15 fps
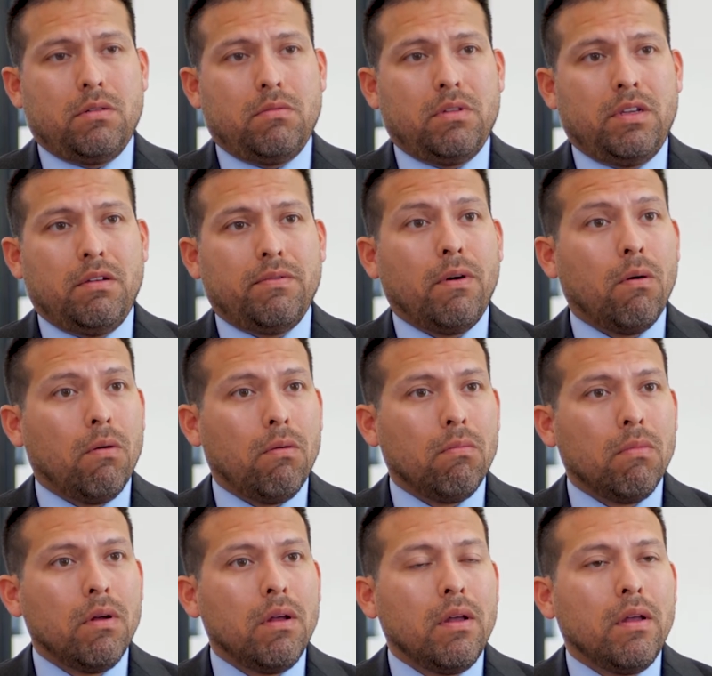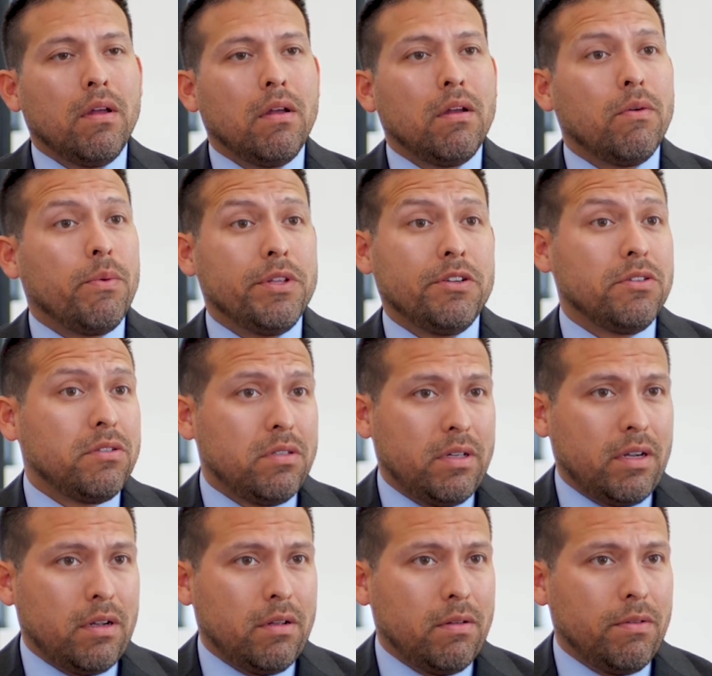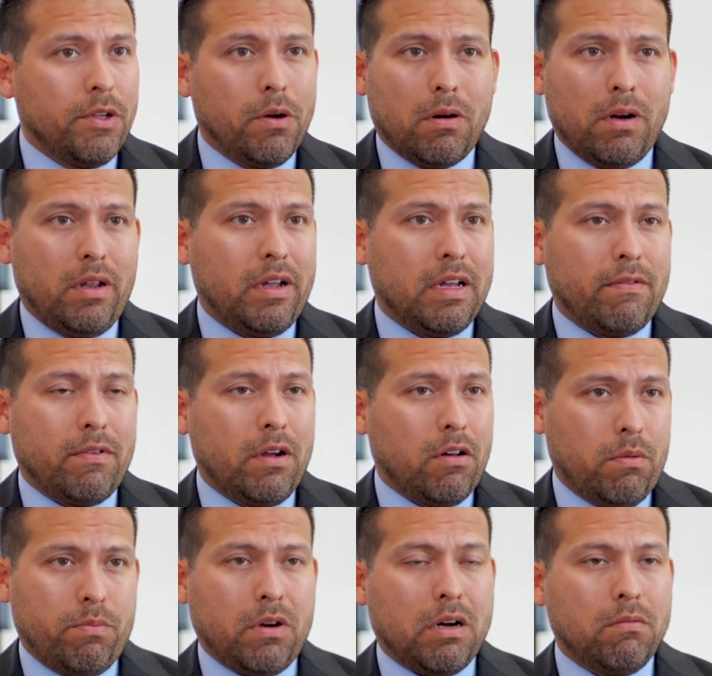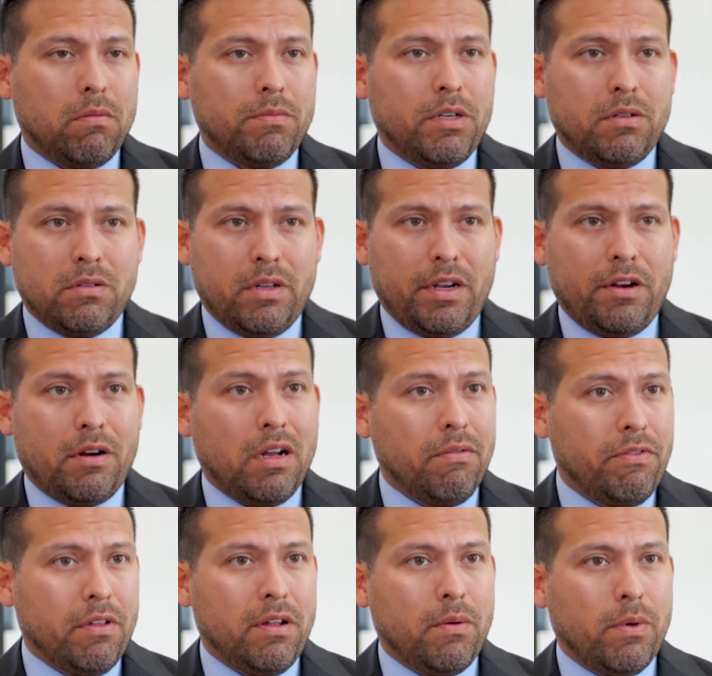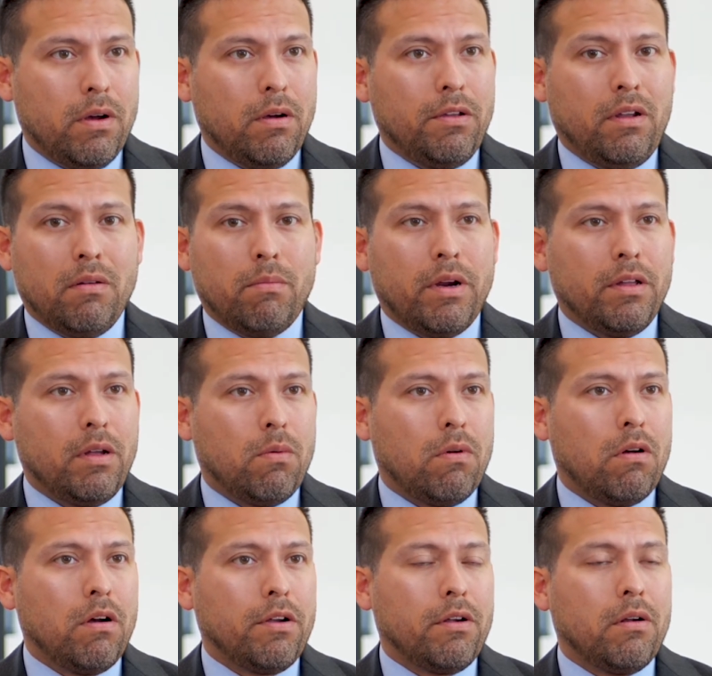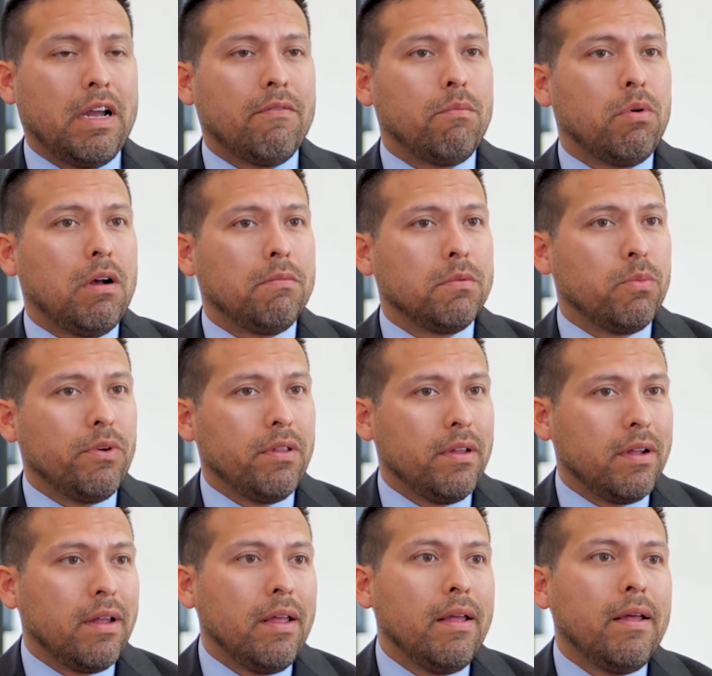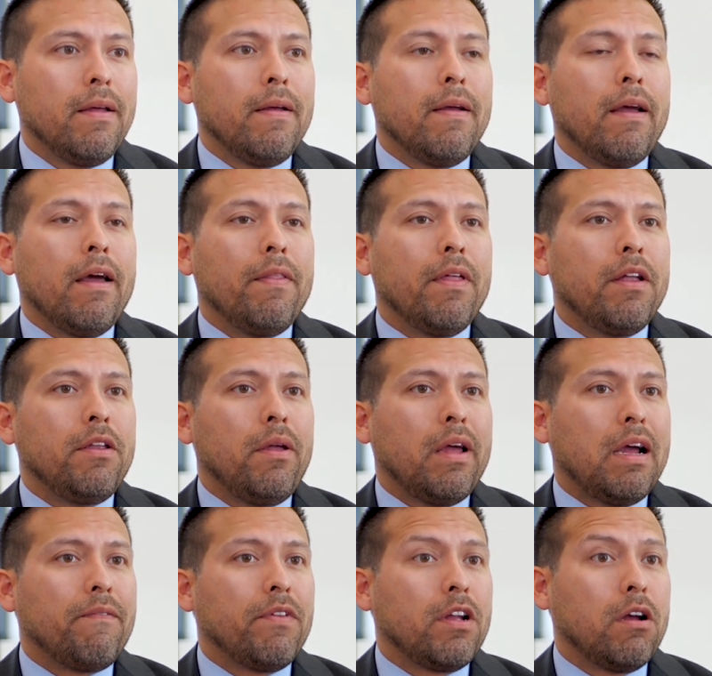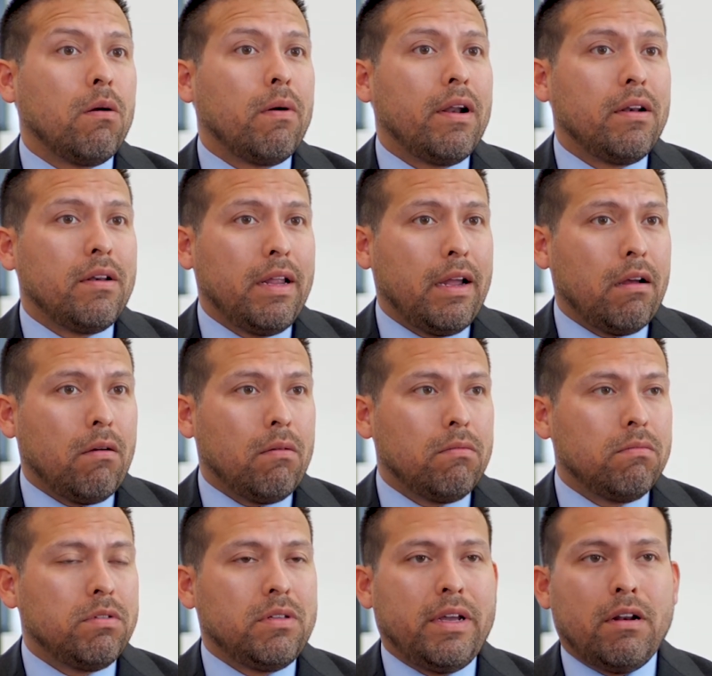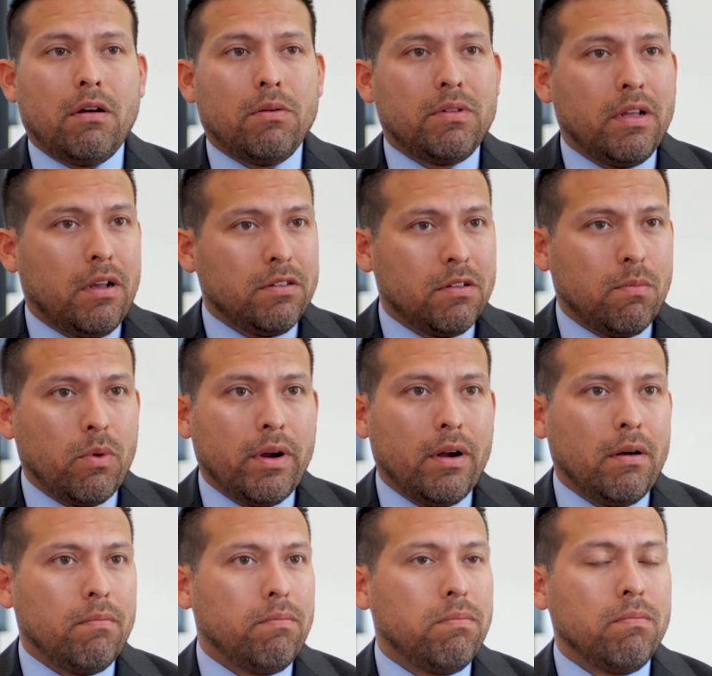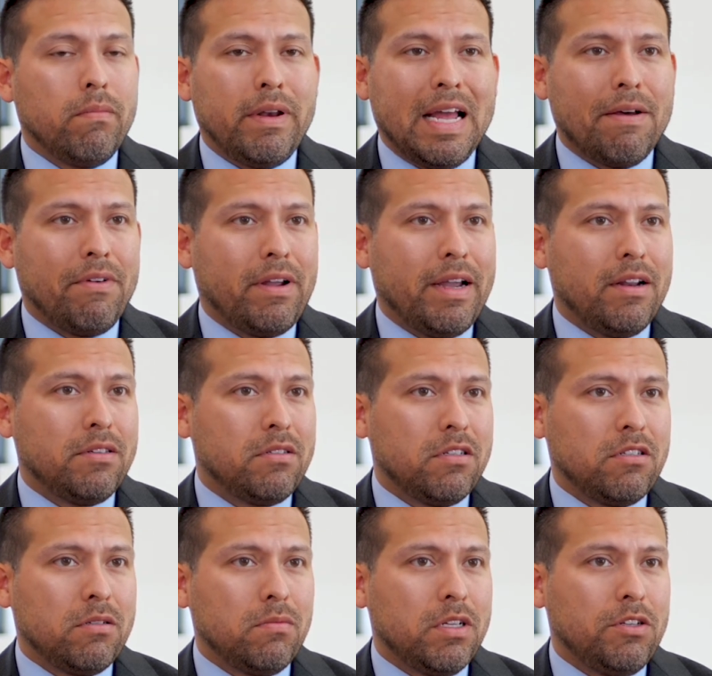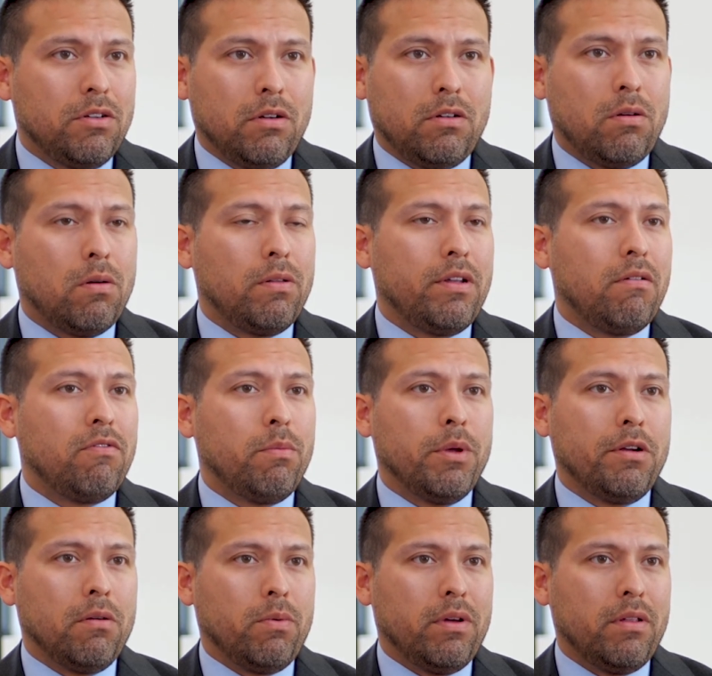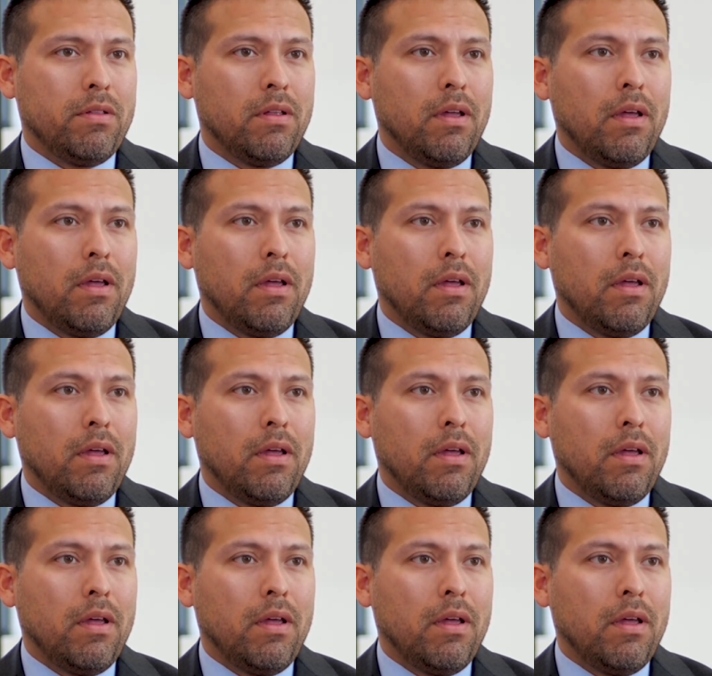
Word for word: to leave home when you're sick. You already have a health problem. You're sick, you're not feeling well, you can barely walk, you're having problems breathing. And then you have to go out of town, stay at a hotel somewhere, navigate a system that you're totally unfamiliar with.